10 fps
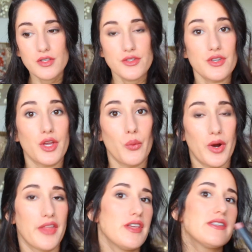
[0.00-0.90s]
So you could
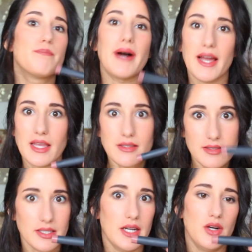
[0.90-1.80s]
wear this by
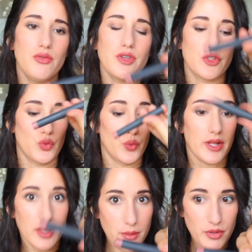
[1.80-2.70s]
itself. It's
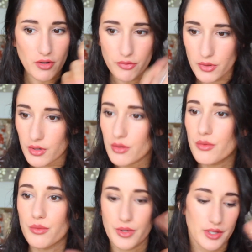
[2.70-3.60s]
really beautiful,
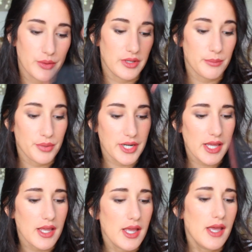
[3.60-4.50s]
really, really
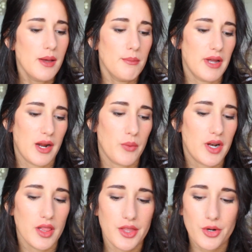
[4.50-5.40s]
pretty, but I
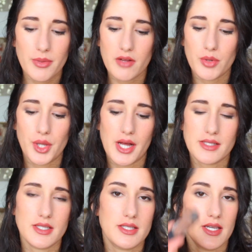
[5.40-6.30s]
want a little bit of a
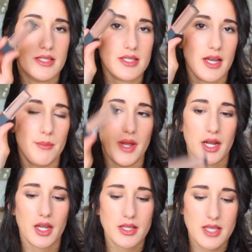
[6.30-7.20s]
glossy tint. I'm
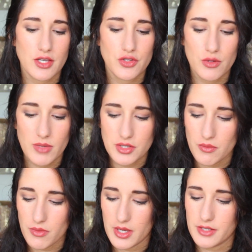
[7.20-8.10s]
not going to take too much
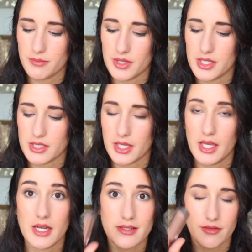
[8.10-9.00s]
of this, but this
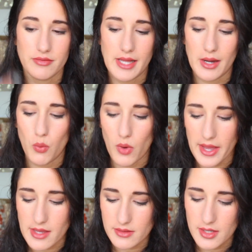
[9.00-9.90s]
again is a flat
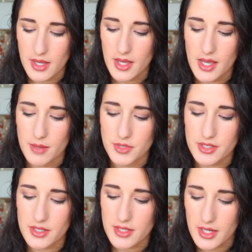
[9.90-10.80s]
white. I'm
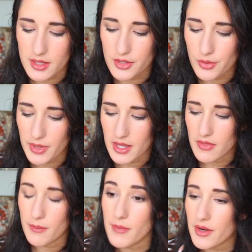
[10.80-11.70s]
just going to take a little bit
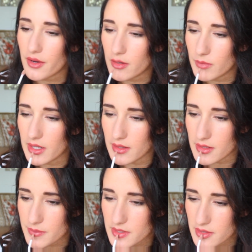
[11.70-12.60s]
in the middle of my
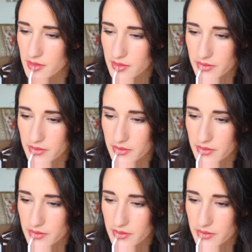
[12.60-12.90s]
lips